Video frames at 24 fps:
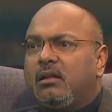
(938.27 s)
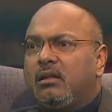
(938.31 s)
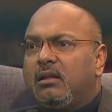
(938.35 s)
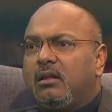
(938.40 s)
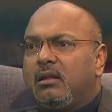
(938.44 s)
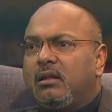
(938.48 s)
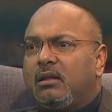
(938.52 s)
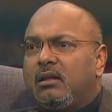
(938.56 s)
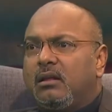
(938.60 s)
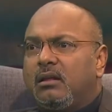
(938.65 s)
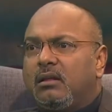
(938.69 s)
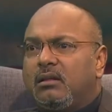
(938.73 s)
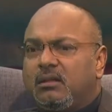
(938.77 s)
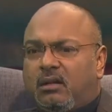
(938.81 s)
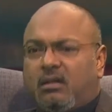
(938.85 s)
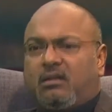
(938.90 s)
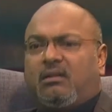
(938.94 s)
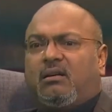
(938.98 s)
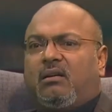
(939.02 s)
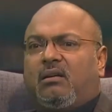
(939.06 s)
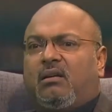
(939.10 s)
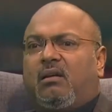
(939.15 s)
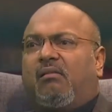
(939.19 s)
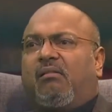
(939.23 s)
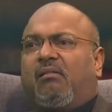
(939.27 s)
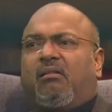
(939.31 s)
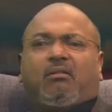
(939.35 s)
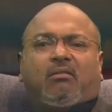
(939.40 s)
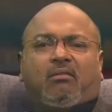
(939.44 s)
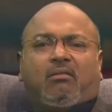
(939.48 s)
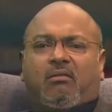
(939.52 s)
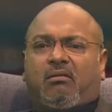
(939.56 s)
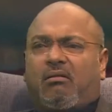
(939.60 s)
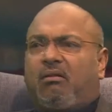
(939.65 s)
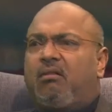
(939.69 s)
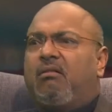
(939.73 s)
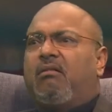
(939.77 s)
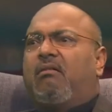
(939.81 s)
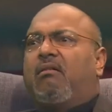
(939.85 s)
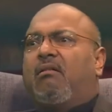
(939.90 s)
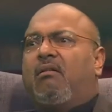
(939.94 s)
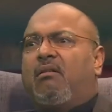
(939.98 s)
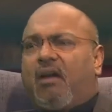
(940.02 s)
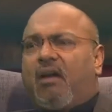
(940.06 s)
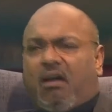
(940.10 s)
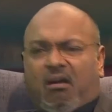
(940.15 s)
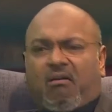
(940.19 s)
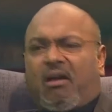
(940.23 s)
like
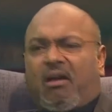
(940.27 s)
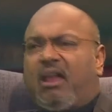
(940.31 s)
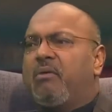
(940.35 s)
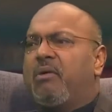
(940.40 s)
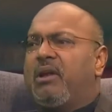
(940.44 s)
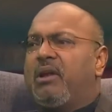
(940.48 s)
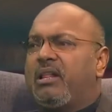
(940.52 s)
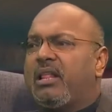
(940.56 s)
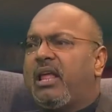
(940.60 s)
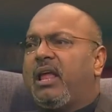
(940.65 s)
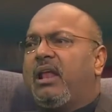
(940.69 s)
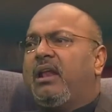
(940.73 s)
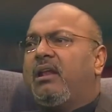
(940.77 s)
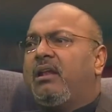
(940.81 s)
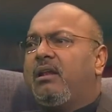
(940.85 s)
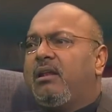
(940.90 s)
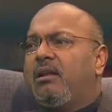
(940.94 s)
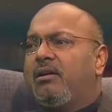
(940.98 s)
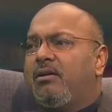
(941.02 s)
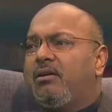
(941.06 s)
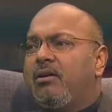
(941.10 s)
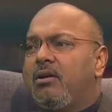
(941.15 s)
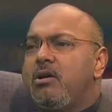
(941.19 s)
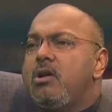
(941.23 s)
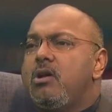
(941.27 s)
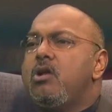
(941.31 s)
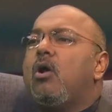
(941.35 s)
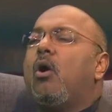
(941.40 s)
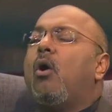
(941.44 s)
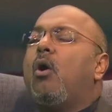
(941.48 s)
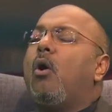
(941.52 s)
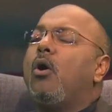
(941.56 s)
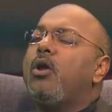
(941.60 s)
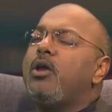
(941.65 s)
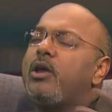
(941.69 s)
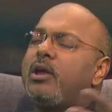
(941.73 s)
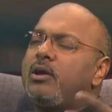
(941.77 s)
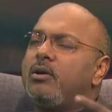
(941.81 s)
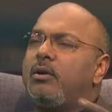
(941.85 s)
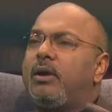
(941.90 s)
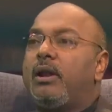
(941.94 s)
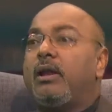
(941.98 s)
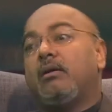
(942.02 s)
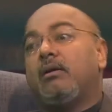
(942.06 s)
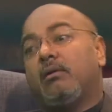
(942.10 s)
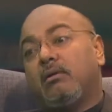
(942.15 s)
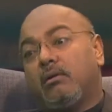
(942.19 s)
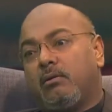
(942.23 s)
that, no? Or you can go
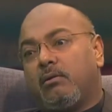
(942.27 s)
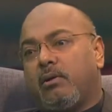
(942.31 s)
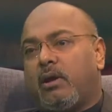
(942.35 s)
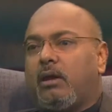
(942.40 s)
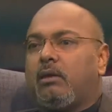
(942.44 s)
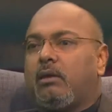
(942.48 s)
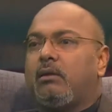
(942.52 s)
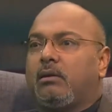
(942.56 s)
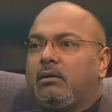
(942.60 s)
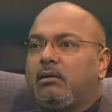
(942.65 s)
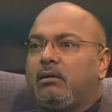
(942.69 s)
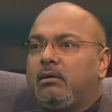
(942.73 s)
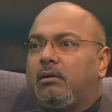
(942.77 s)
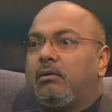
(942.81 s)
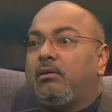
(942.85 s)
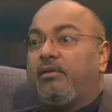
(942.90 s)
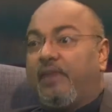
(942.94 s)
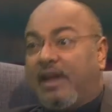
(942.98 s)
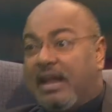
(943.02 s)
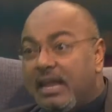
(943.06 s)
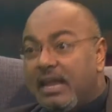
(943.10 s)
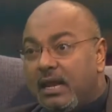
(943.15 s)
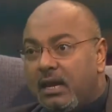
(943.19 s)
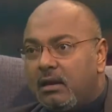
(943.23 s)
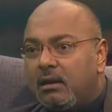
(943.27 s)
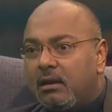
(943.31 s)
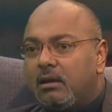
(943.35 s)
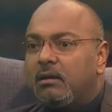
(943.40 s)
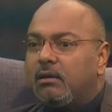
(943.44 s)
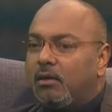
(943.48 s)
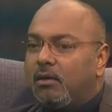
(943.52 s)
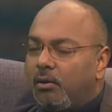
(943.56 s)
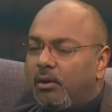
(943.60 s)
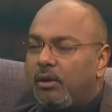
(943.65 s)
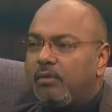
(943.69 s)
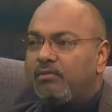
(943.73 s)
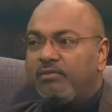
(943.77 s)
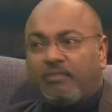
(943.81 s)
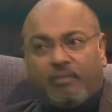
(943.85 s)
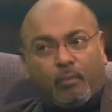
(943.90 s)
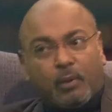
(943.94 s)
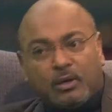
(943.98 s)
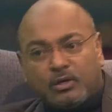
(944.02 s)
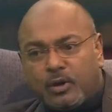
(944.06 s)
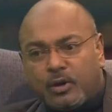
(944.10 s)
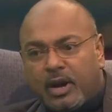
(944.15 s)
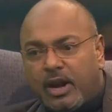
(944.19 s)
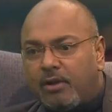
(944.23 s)
like, okay, really? Okay,
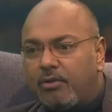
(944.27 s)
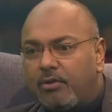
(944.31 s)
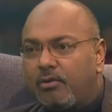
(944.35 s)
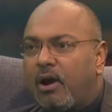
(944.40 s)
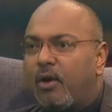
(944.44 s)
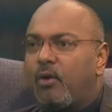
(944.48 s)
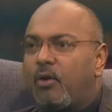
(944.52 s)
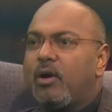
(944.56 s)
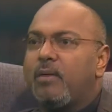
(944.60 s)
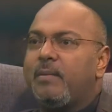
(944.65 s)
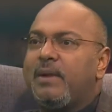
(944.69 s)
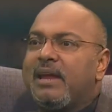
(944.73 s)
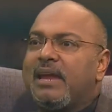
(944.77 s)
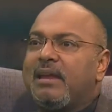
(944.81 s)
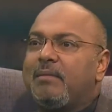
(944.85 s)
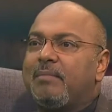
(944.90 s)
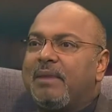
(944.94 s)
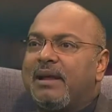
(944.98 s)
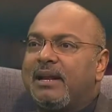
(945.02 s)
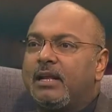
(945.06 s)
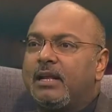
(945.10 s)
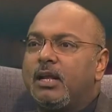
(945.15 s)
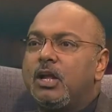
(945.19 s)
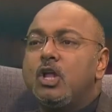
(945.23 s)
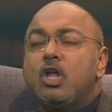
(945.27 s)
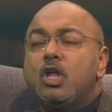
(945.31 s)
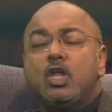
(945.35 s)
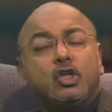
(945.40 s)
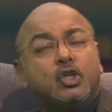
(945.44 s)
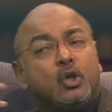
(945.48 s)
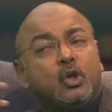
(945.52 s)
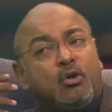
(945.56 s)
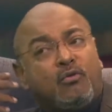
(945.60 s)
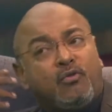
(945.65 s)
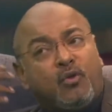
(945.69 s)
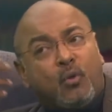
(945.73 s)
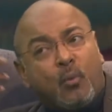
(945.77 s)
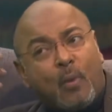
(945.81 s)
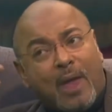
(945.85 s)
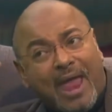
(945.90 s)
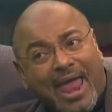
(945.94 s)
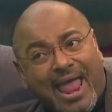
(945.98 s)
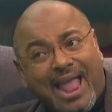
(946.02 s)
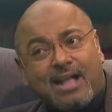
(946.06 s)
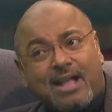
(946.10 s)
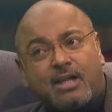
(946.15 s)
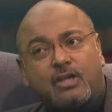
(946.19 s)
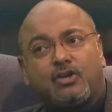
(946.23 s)
what should I do? How do I make it better? So if you
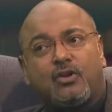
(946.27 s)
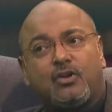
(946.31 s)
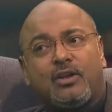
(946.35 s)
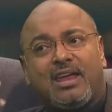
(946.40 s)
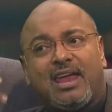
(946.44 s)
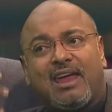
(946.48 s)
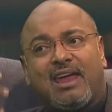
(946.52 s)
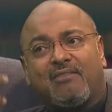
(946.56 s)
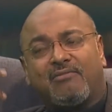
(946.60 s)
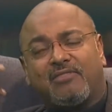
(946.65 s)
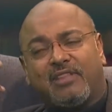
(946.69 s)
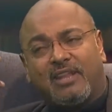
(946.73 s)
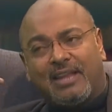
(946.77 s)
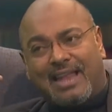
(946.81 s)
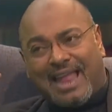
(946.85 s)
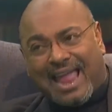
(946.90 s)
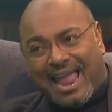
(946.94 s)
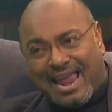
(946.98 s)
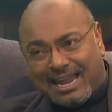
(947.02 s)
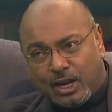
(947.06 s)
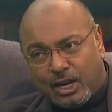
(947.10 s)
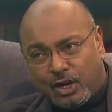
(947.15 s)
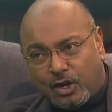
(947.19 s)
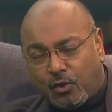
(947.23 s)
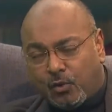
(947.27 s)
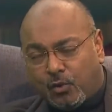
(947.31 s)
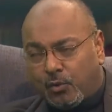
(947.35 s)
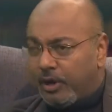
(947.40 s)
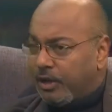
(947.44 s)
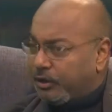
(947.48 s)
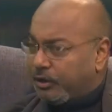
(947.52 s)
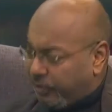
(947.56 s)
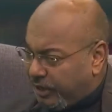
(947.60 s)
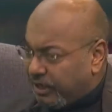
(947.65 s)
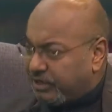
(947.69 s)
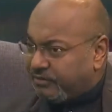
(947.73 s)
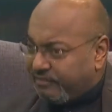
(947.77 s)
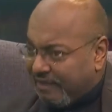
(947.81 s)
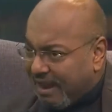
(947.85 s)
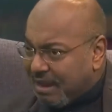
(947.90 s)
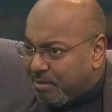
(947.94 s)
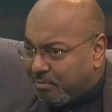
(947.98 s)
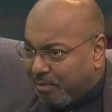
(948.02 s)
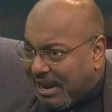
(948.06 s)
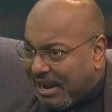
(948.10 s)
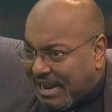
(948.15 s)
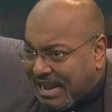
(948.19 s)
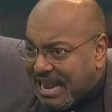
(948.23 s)
actually have that attitude, it's
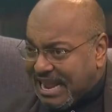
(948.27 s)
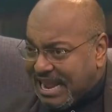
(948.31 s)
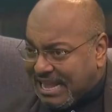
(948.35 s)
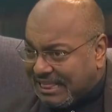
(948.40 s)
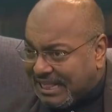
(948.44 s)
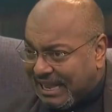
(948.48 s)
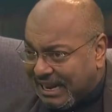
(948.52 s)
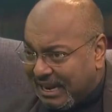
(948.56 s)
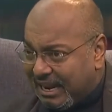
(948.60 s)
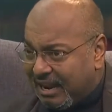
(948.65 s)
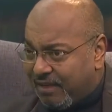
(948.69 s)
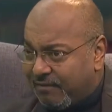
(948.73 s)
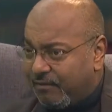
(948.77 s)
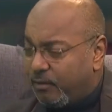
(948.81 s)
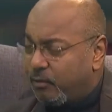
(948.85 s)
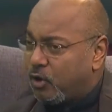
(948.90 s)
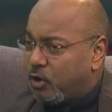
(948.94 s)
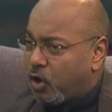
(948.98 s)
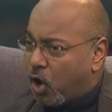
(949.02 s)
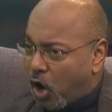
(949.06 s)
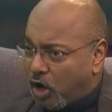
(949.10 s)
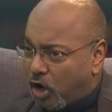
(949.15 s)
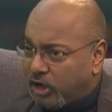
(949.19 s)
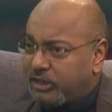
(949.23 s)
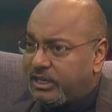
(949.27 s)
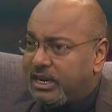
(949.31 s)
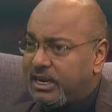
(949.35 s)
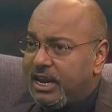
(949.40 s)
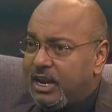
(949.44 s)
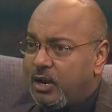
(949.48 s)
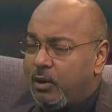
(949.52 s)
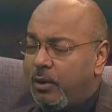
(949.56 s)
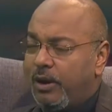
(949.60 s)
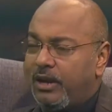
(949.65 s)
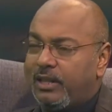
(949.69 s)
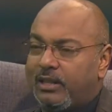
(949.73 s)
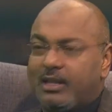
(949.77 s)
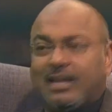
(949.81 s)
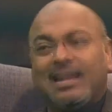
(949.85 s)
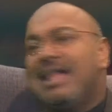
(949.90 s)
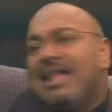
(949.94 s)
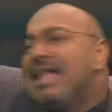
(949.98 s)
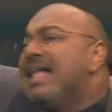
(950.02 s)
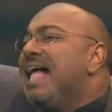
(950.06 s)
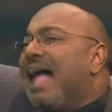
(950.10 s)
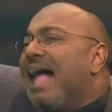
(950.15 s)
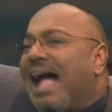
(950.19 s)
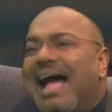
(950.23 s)
vibrating at that level, constantly going that,
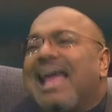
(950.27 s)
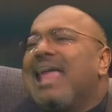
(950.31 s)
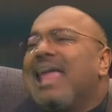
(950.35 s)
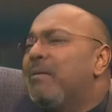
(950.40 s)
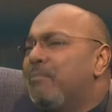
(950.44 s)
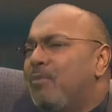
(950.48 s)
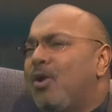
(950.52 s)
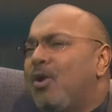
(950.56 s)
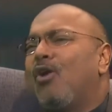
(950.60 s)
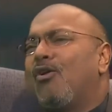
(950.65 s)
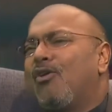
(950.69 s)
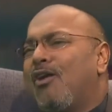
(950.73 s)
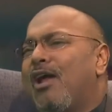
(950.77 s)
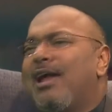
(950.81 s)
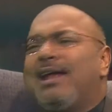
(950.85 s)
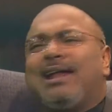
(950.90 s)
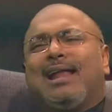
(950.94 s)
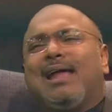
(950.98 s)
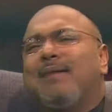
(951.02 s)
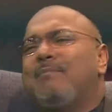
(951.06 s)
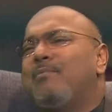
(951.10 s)
I am not right,